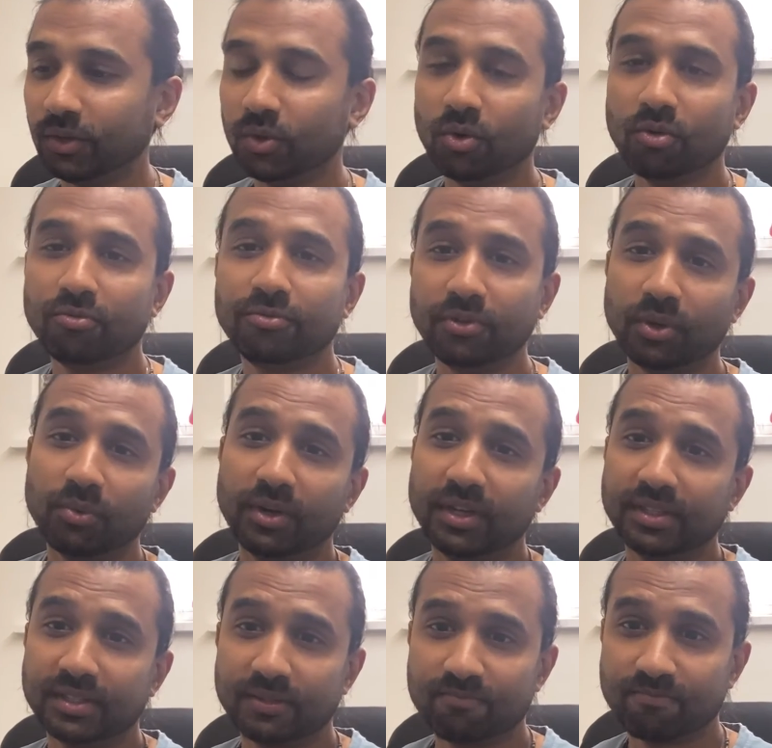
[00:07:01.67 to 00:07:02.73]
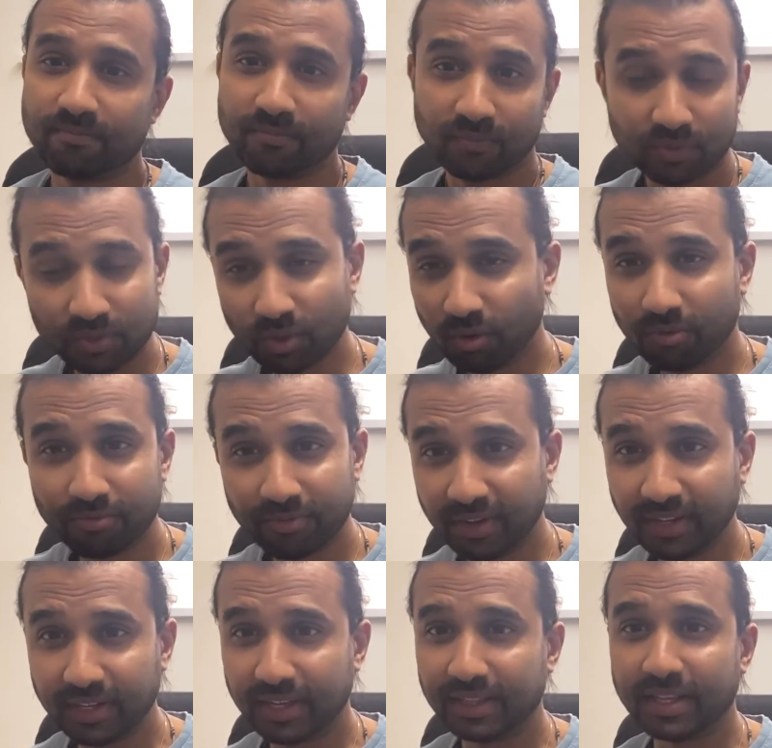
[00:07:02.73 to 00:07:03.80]
your viewers sort of
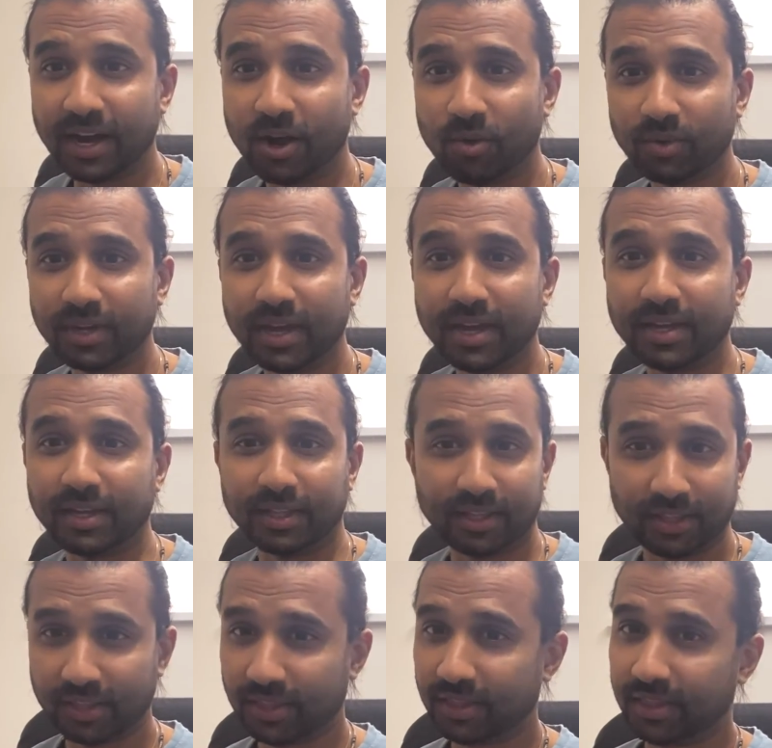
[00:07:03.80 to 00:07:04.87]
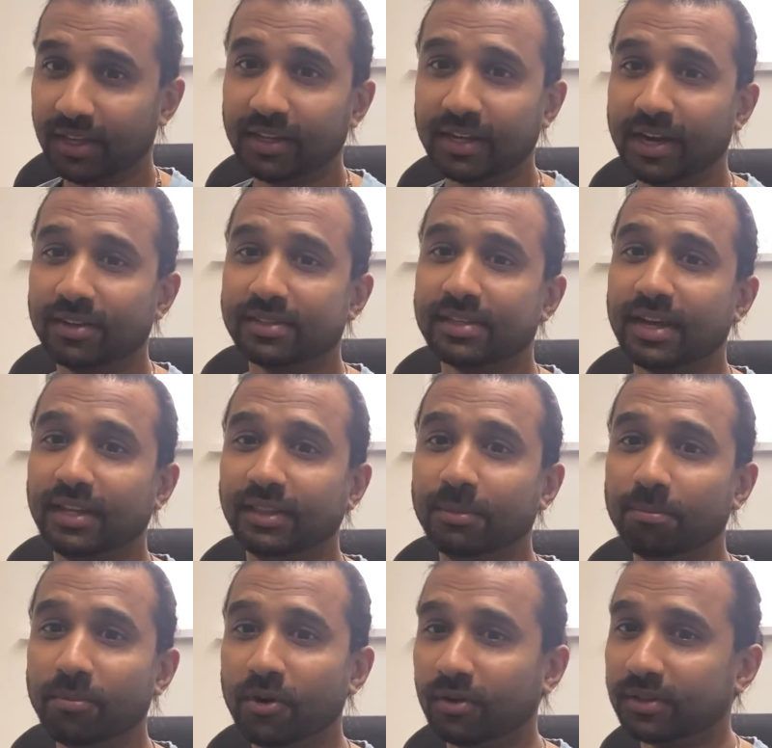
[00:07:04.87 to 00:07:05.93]
thinking that, okay, think outside the
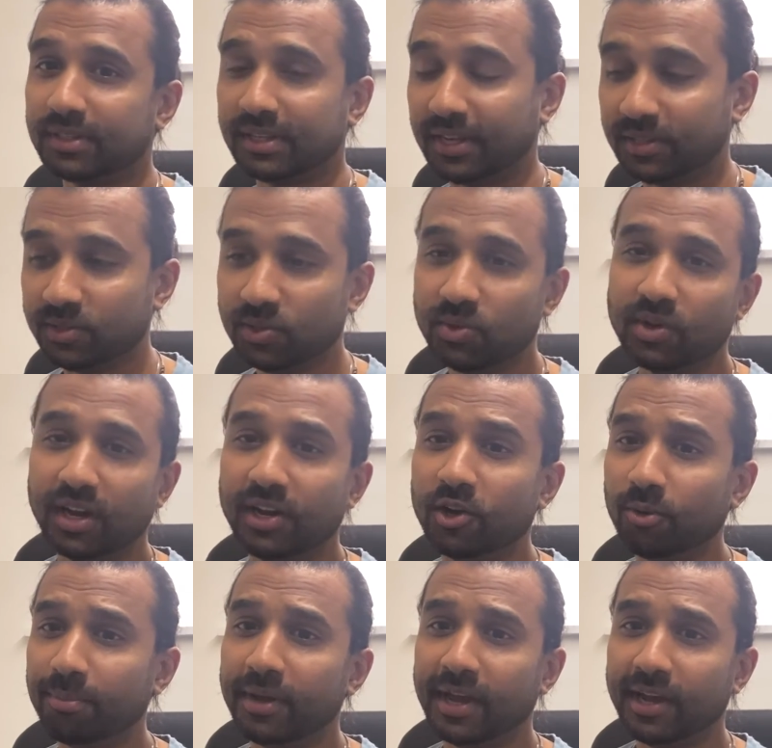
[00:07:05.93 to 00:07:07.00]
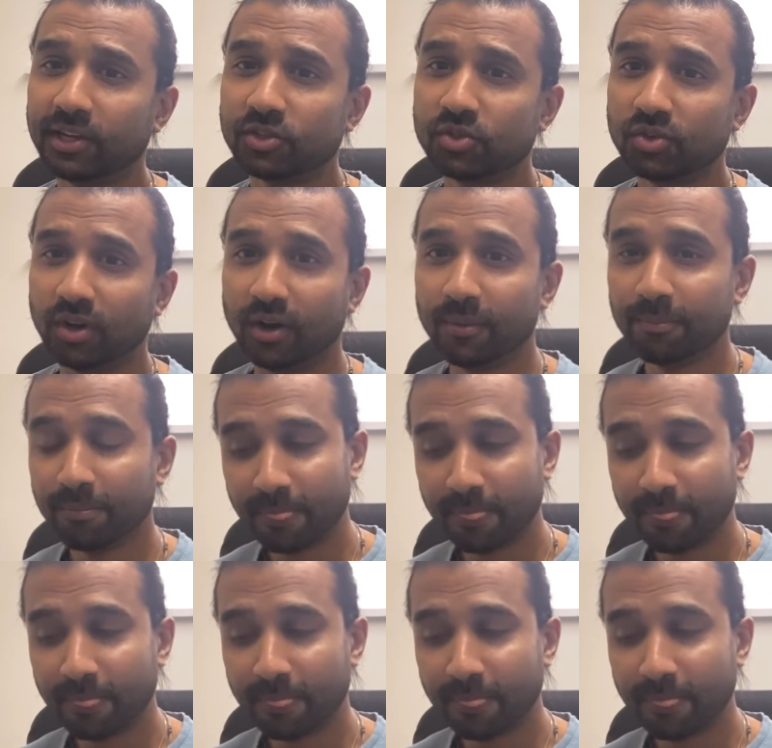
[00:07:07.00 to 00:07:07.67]
box and do a little bit extra.